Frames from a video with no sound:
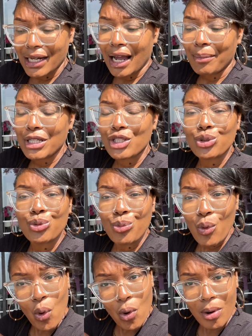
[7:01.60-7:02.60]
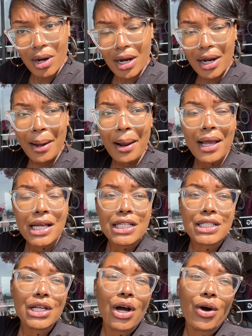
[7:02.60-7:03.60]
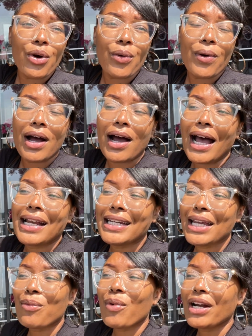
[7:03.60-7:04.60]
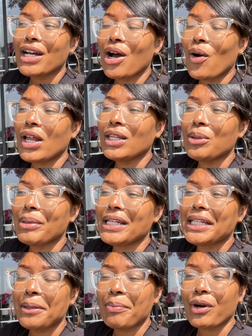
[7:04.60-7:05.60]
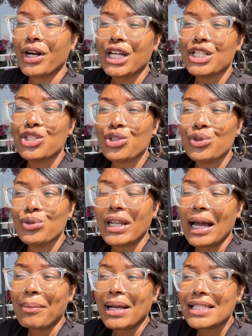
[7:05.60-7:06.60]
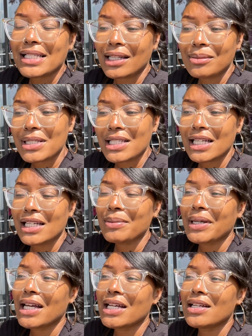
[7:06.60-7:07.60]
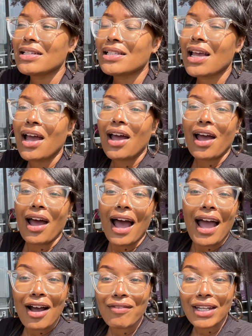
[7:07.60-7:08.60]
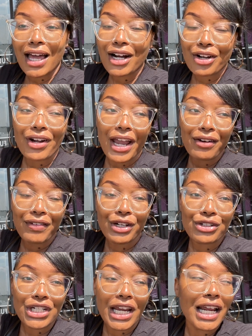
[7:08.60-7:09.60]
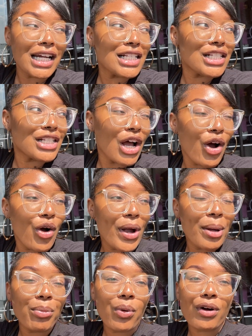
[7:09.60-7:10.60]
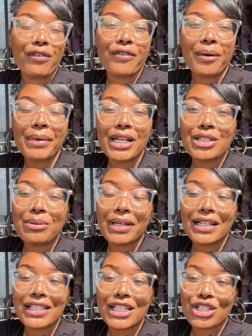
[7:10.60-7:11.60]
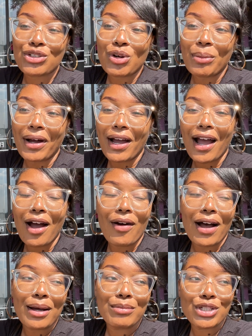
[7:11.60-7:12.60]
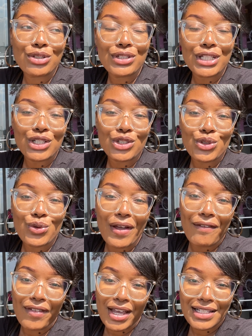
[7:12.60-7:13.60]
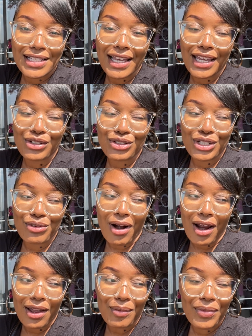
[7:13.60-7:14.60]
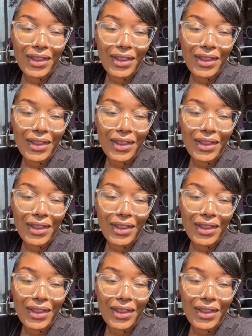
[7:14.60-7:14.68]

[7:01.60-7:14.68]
and got me 2 more. So I did want to go a little bit deeper into like my celibacy, because I have a lot of creative energy, and it's so important for me to be intentional about how I'm choosing to invest that energy, right?